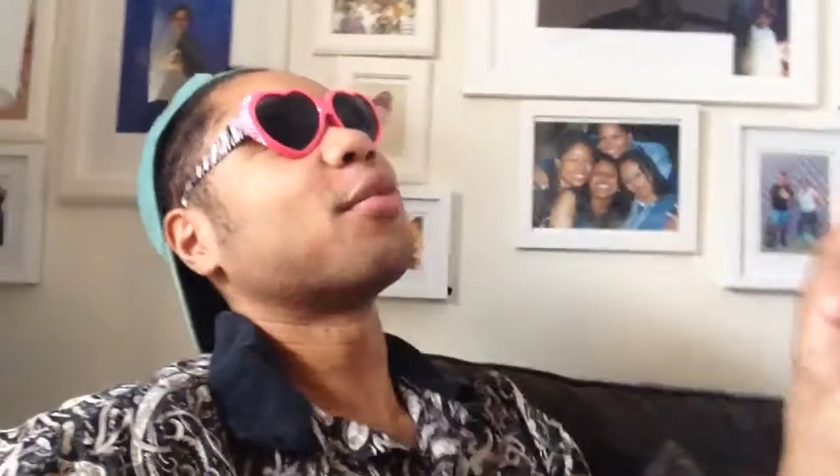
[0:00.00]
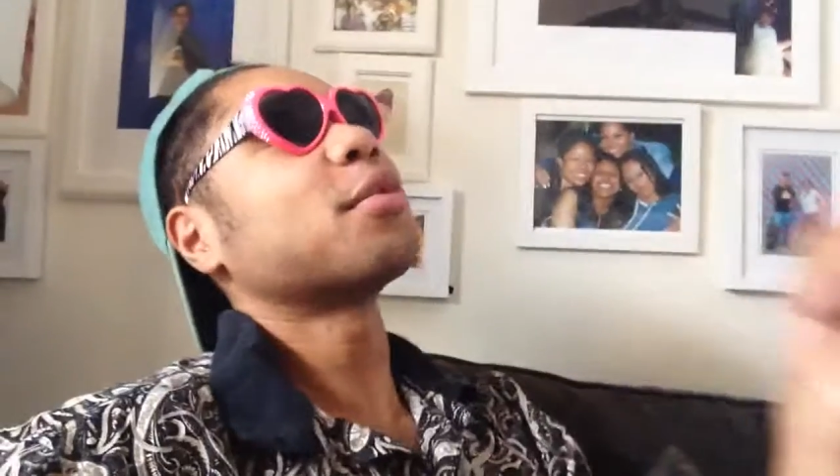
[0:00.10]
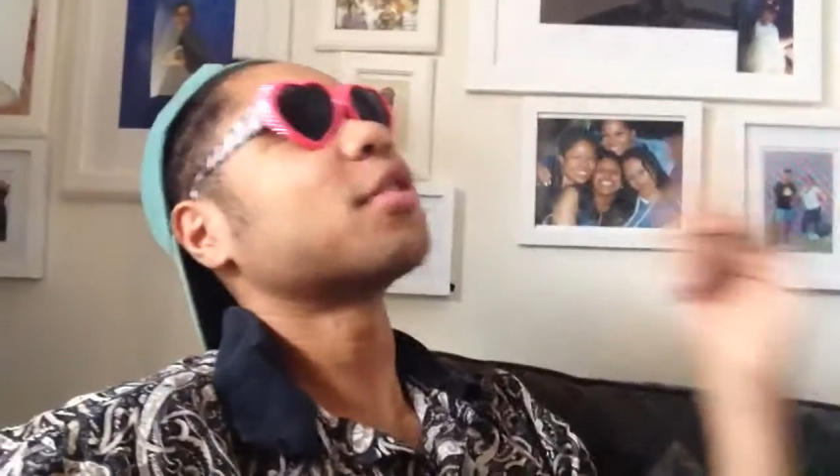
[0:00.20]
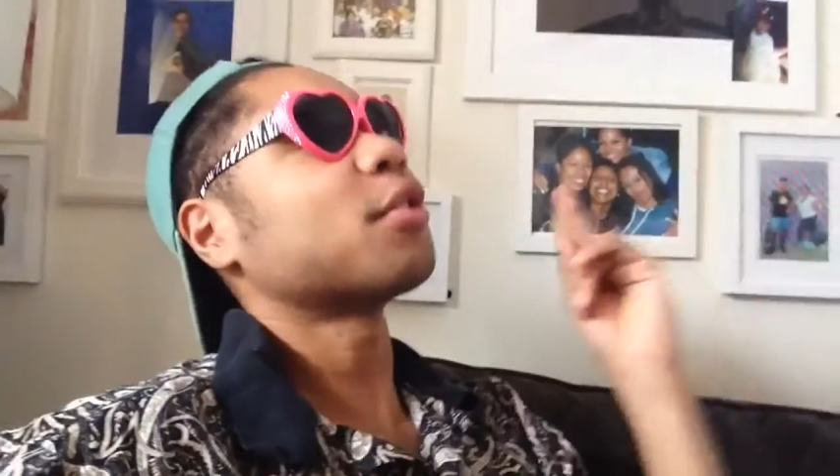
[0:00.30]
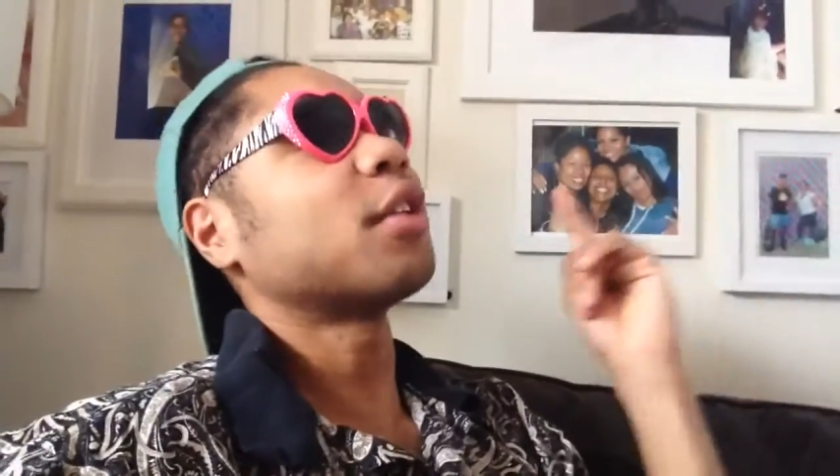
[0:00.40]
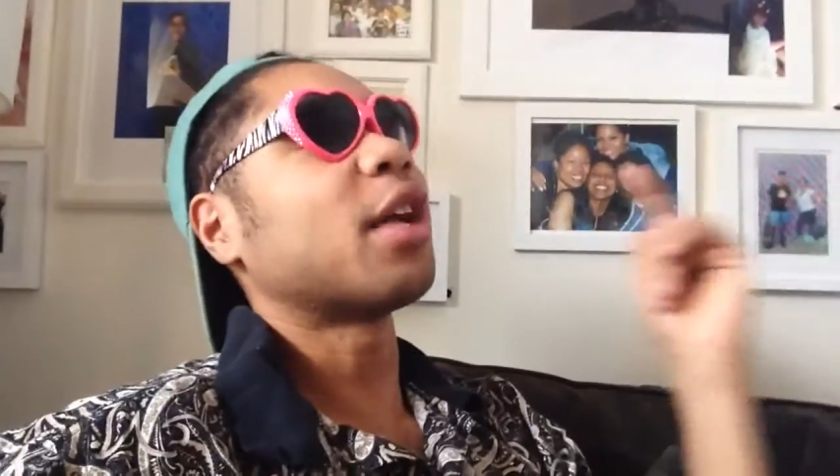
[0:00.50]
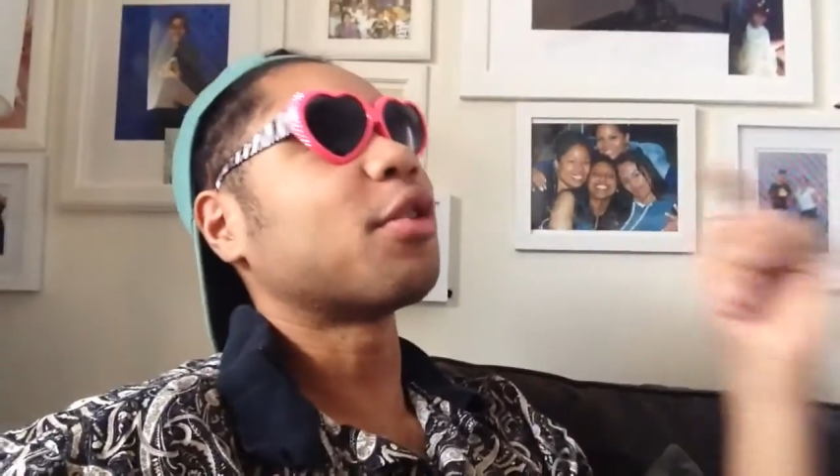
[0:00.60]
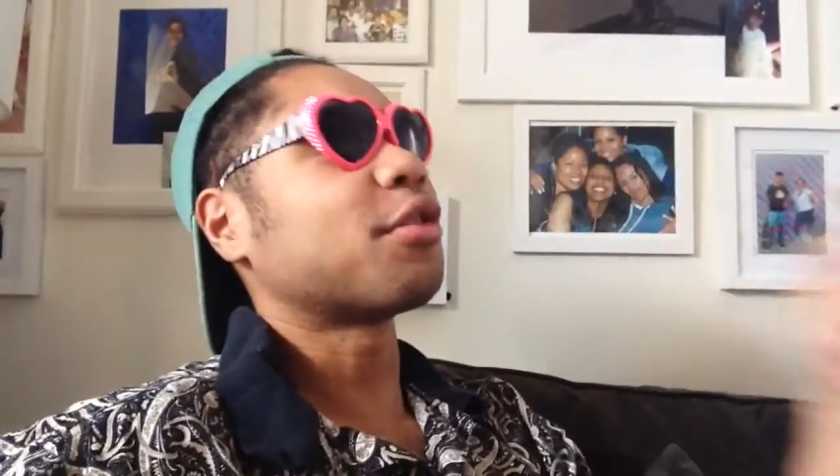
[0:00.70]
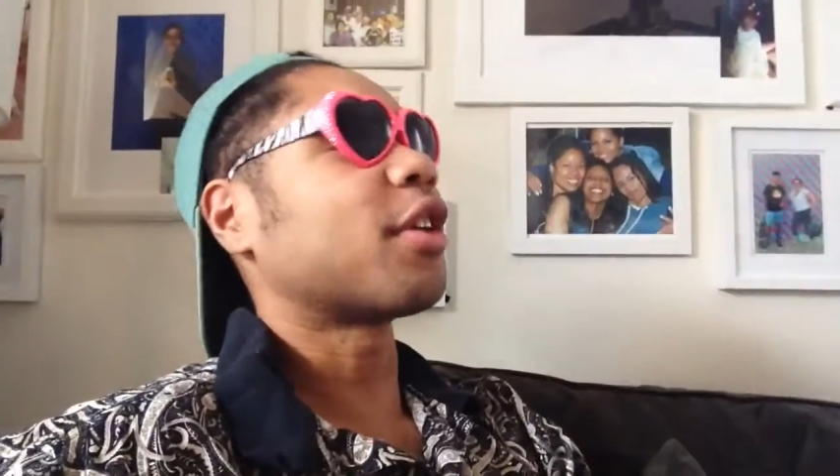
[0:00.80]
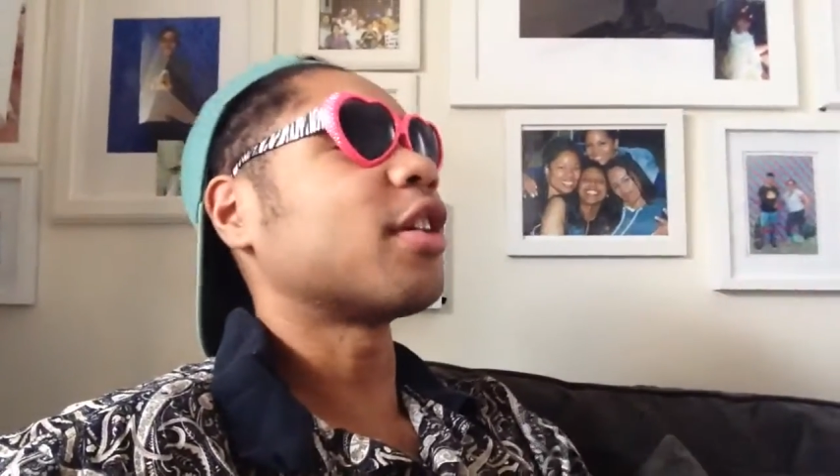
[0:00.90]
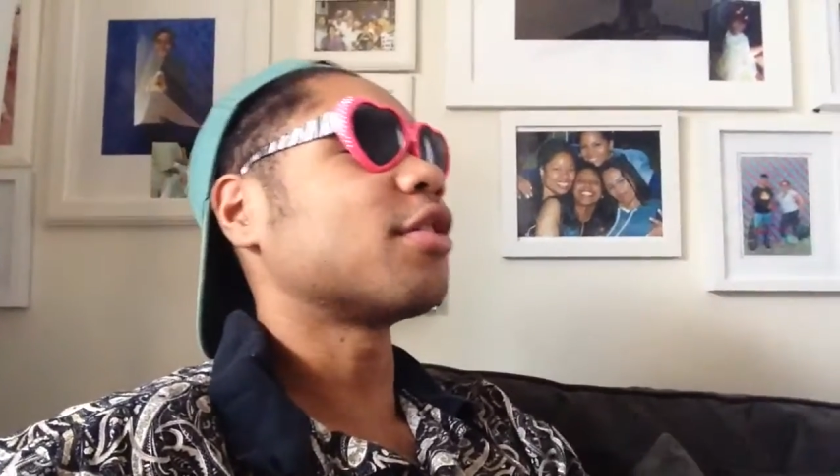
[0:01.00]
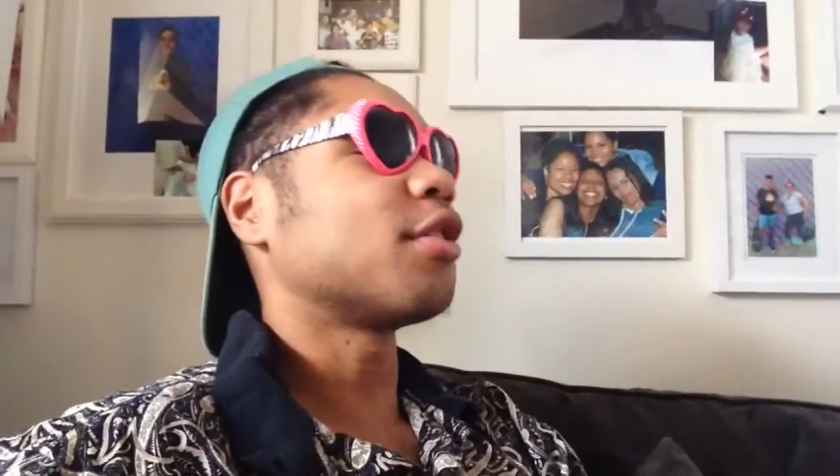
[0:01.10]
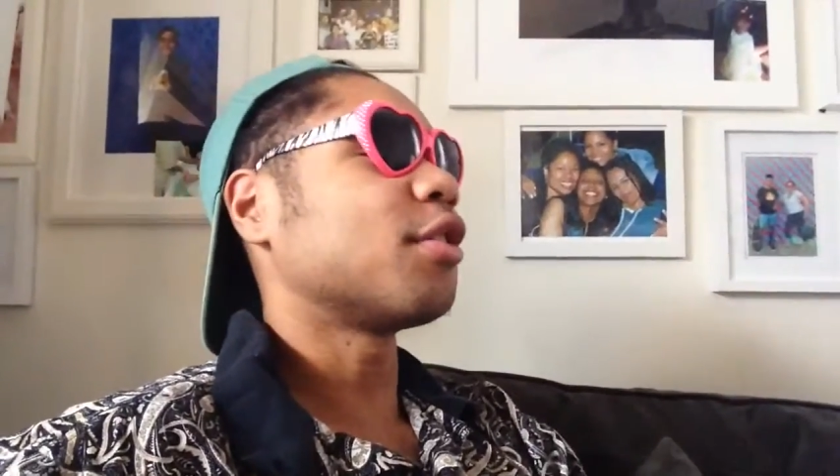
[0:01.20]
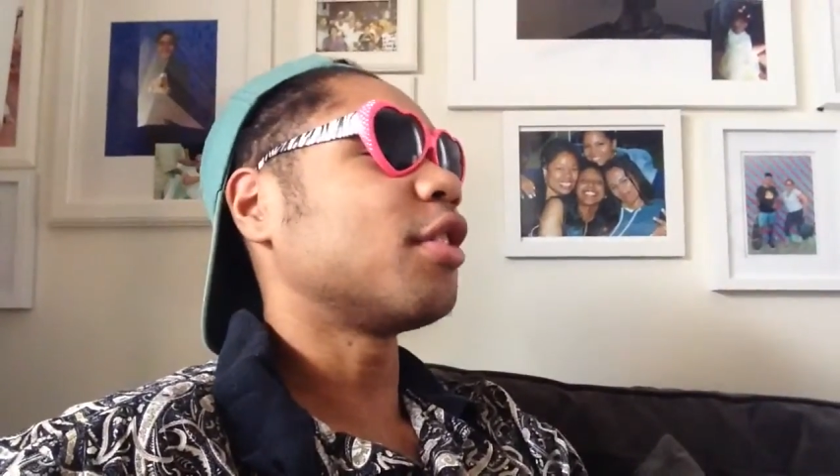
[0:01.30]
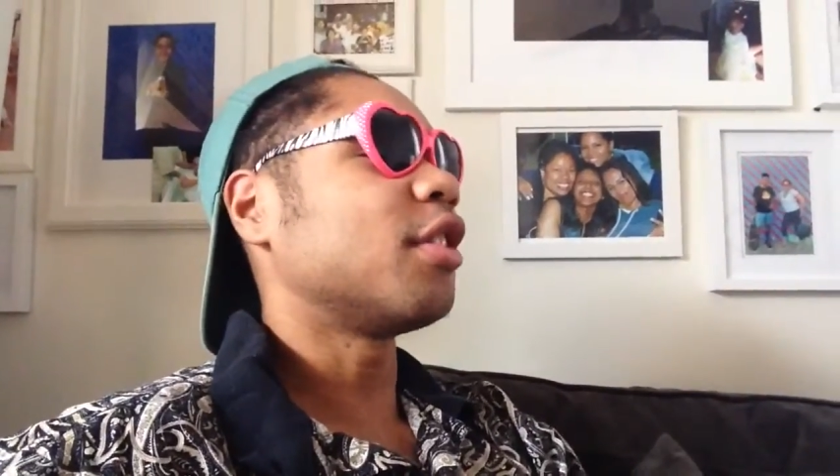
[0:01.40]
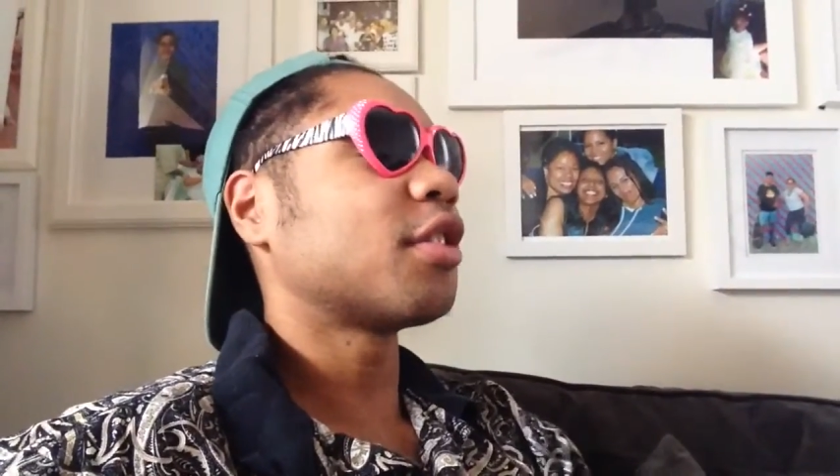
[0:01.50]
I'm so glad we're friends, dude.